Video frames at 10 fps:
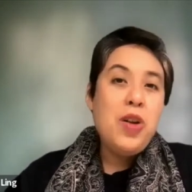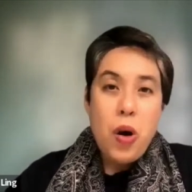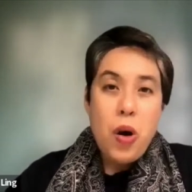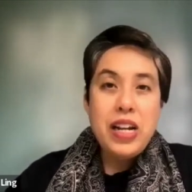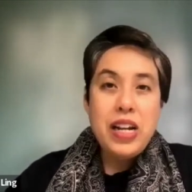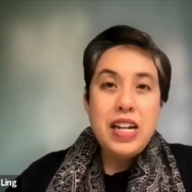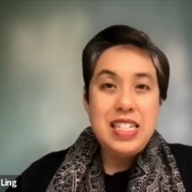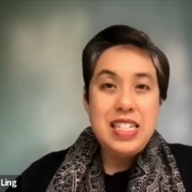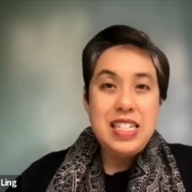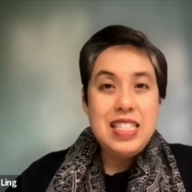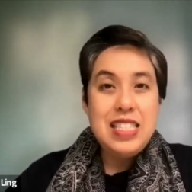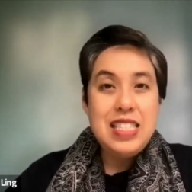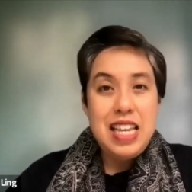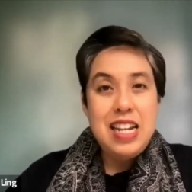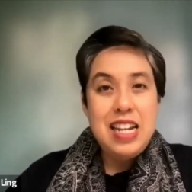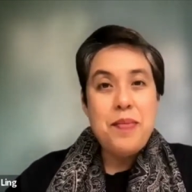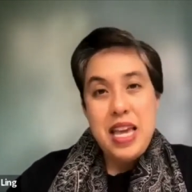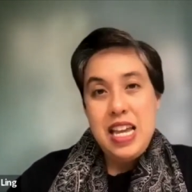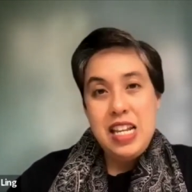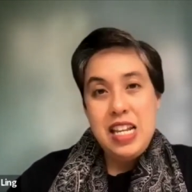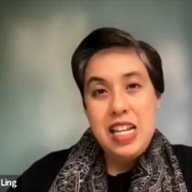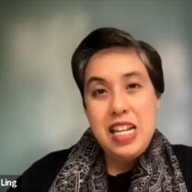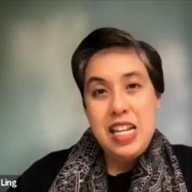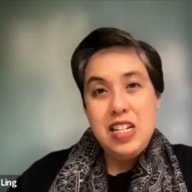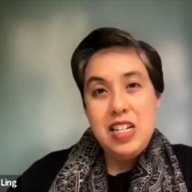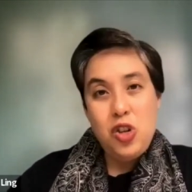and what does it mean